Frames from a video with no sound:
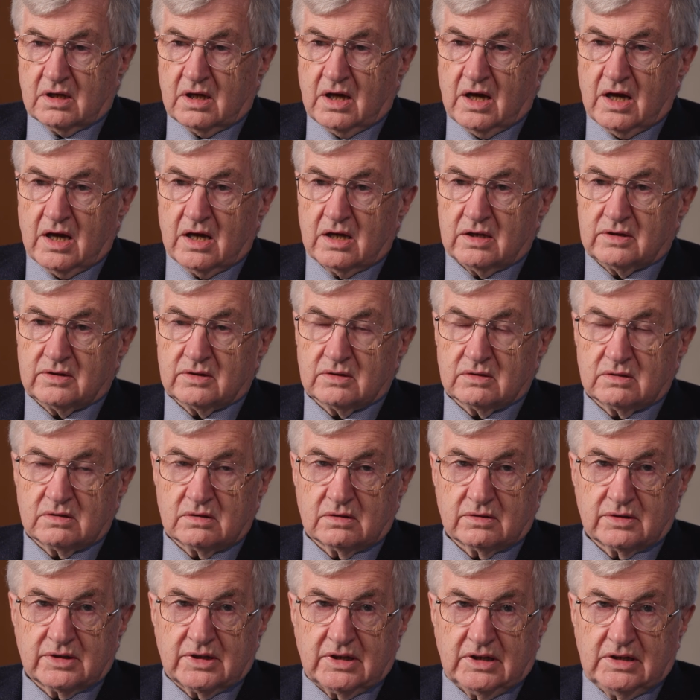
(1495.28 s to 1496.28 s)
And
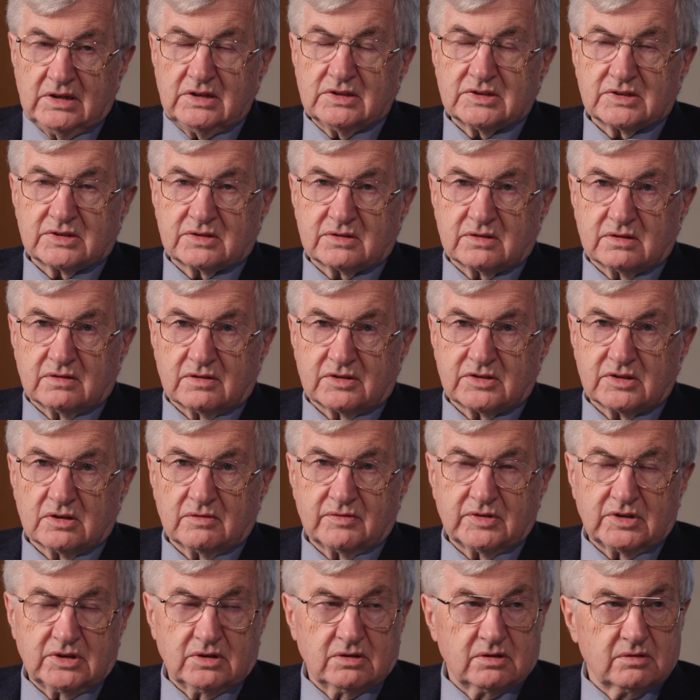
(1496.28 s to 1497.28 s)
on the east, the
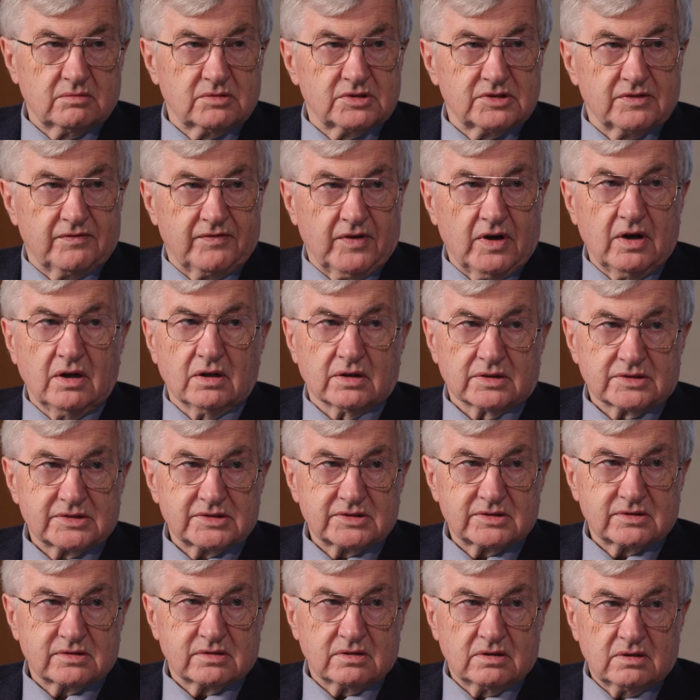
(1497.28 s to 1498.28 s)
Soviet Union was a
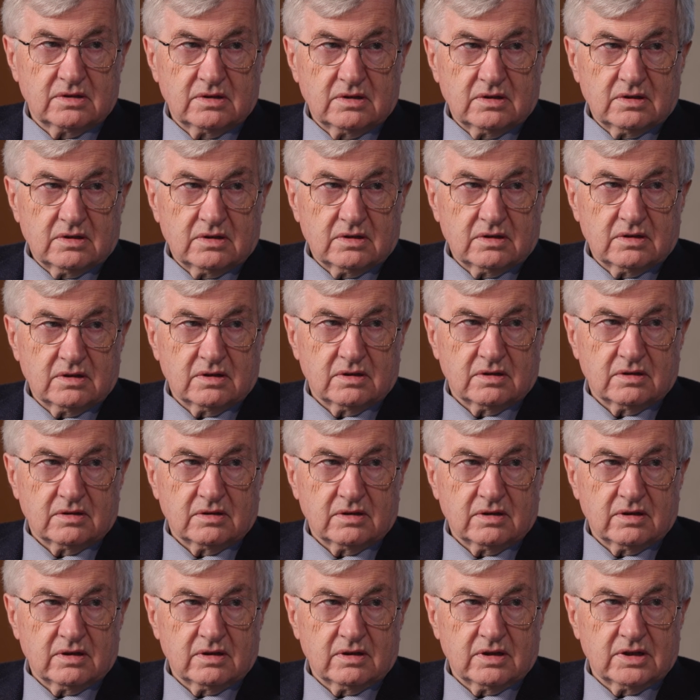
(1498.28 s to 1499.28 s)
vast
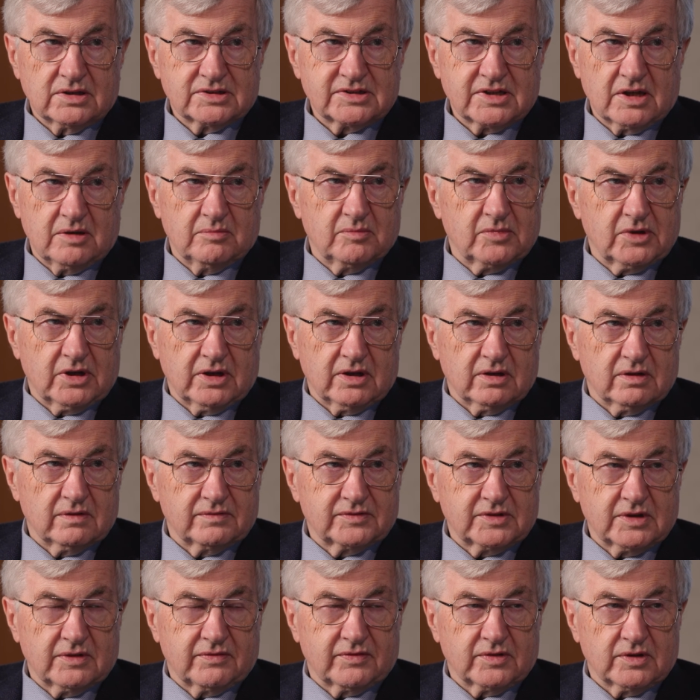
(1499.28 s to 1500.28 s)
assembly
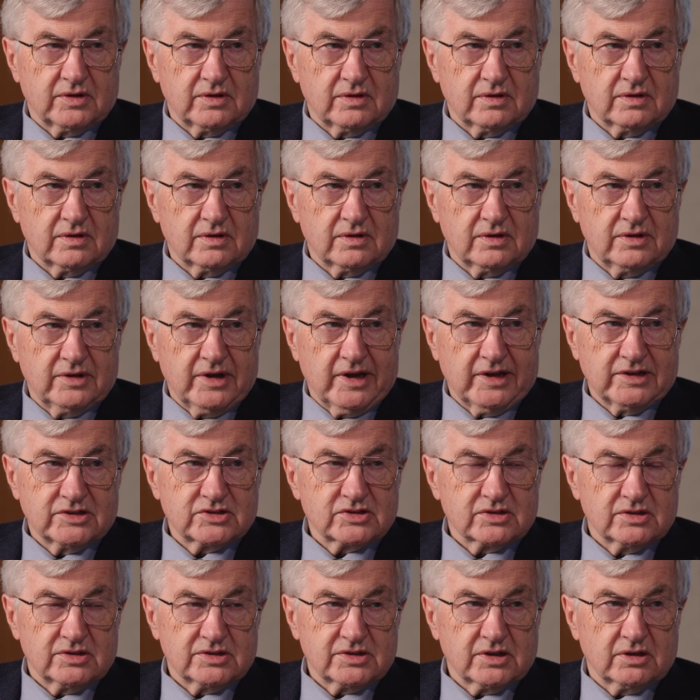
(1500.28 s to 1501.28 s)
of different
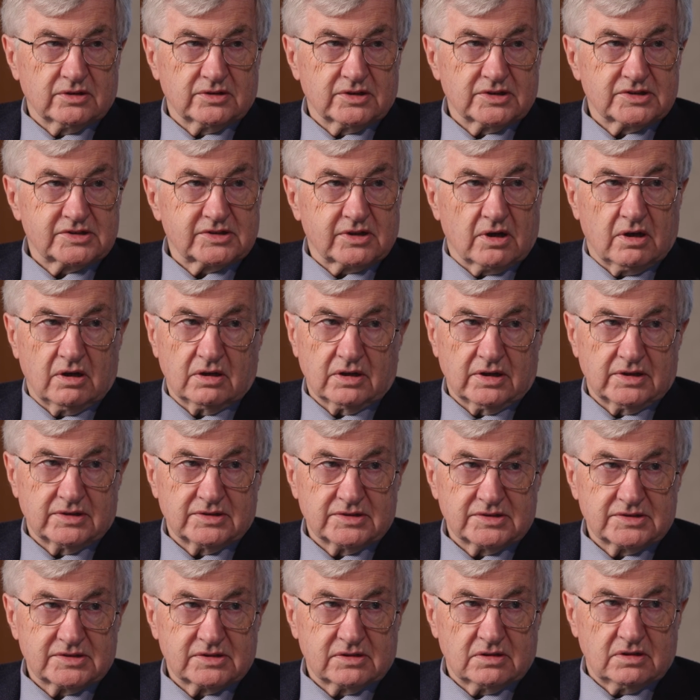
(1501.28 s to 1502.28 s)
nations under
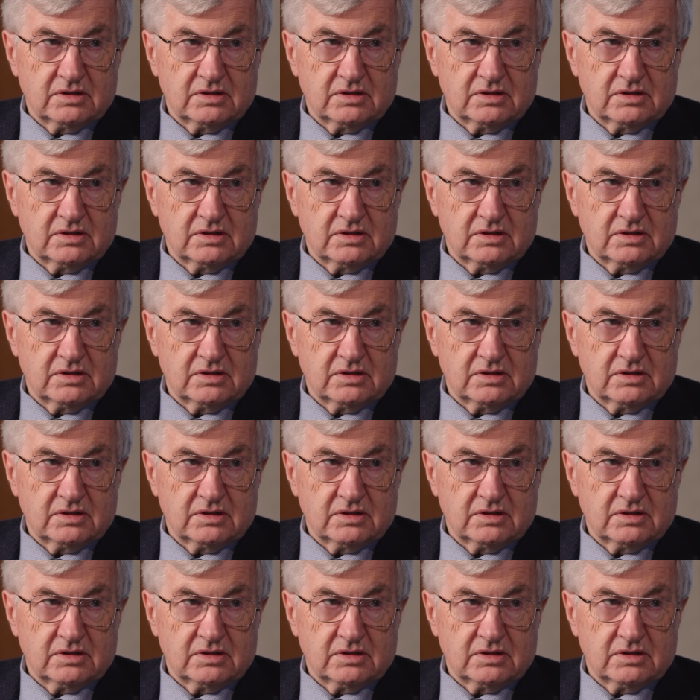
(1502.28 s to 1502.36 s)
Stalin's